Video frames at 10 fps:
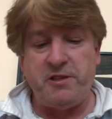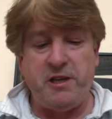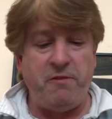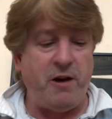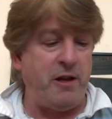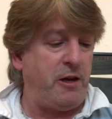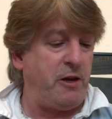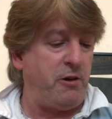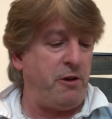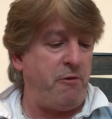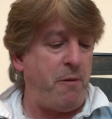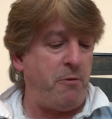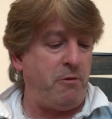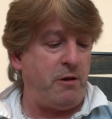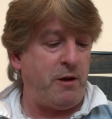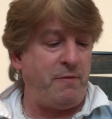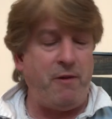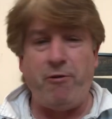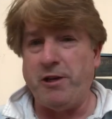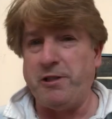Steve Harley and Cockney Rebel. I've
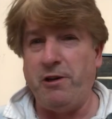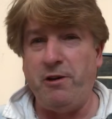never actually